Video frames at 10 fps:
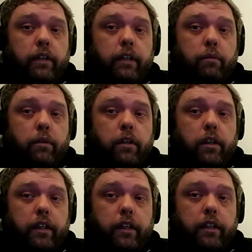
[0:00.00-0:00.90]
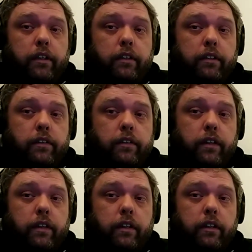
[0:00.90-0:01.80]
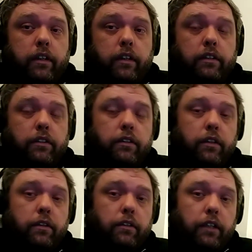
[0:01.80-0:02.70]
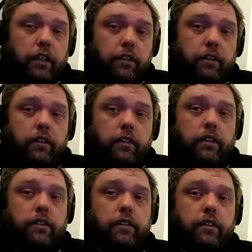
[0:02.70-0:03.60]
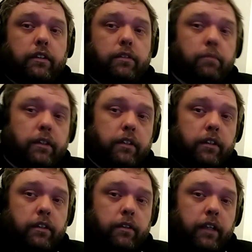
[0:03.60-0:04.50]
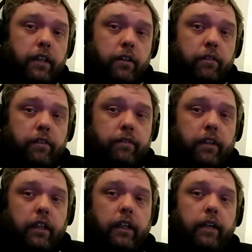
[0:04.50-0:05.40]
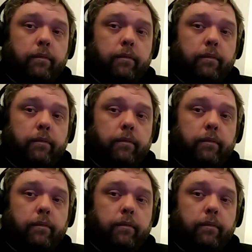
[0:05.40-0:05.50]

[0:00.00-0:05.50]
uh, we'll call it good. This is not a hostage negotiation. This is just me telling you to hand over the fucking name.